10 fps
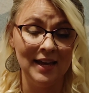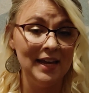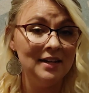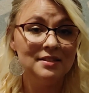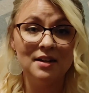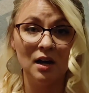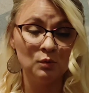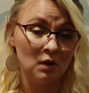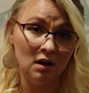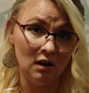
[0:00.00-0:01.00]
It is not
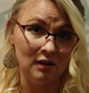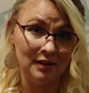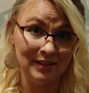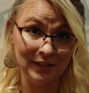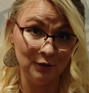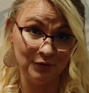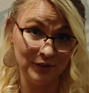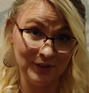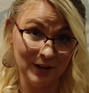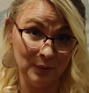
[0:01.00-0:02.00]
wrong that you
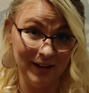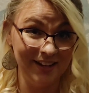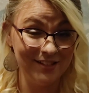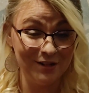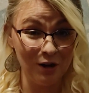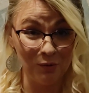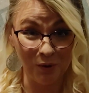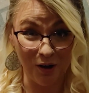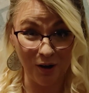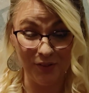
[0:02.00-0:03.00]
feel that way. It is not
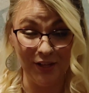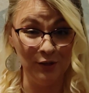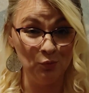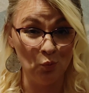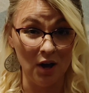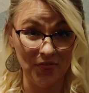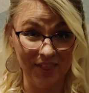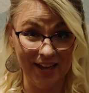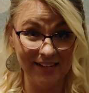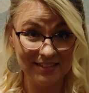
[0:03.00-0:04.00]
wrong that you want
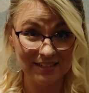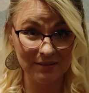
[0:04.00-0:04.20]
that.